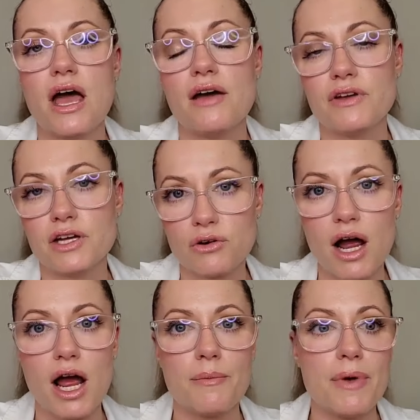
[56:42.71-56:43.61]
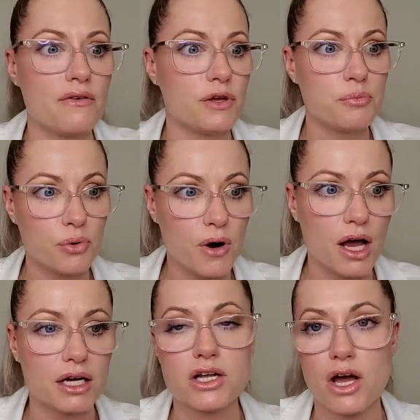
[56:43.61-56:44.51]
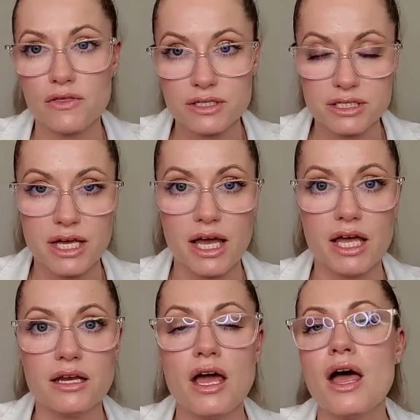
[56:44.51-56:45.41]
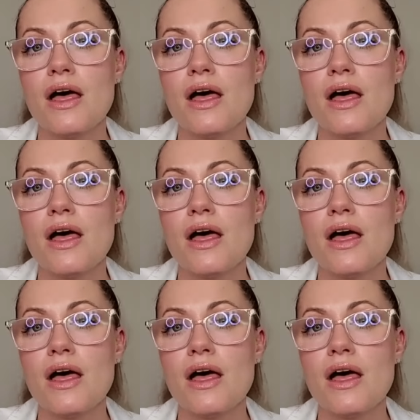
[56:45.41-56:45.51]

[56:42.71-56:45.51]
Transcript: heavy grime, heavy product on the skin,